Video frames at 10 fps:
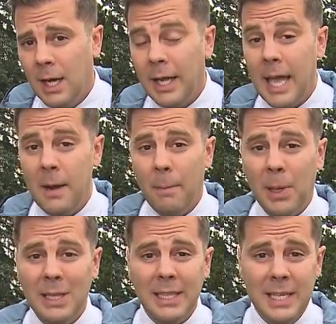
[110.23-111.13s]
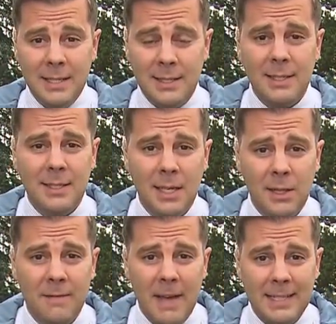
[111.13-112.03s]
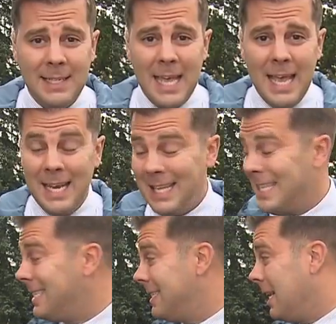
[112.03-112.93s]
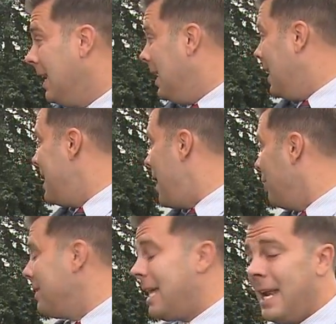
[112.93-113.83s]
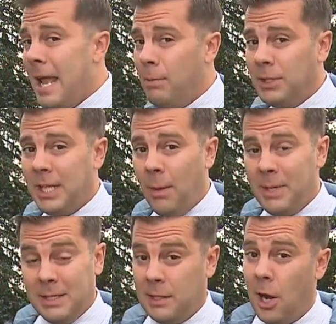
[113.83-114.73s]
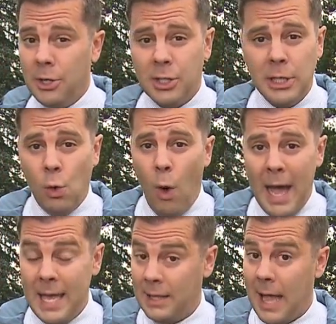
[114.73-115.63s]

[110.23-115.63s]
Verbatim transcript: Again, police still investigating, and this is a, an area that neighbors tell me is largely quiet.